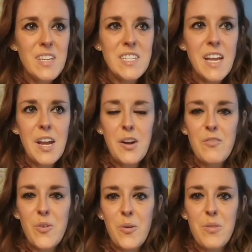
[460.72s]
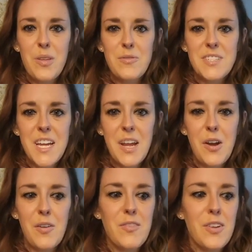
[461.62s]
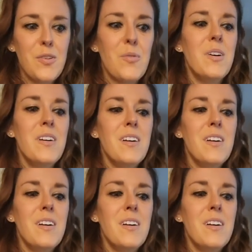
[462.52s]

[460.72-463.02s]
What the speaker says: take care of Earth, it'll take care of you.